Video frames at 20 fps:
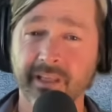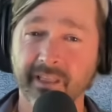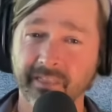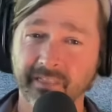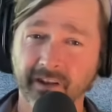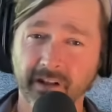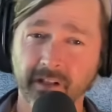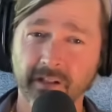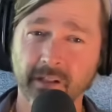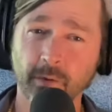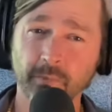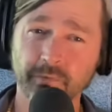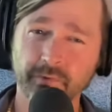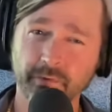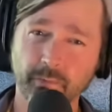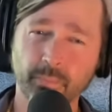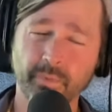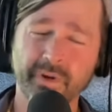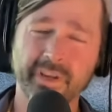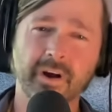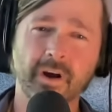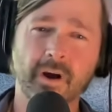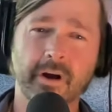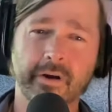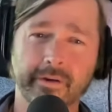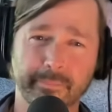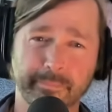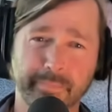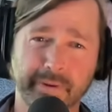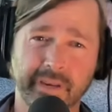the closer we are
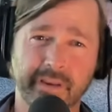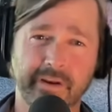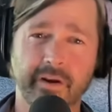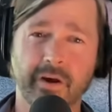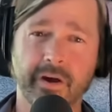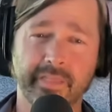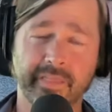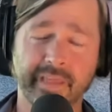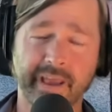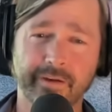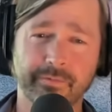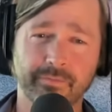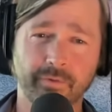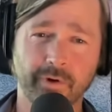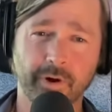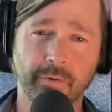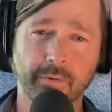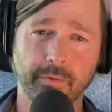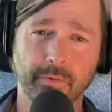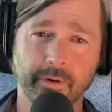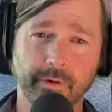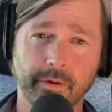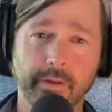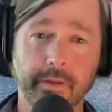to being on that road.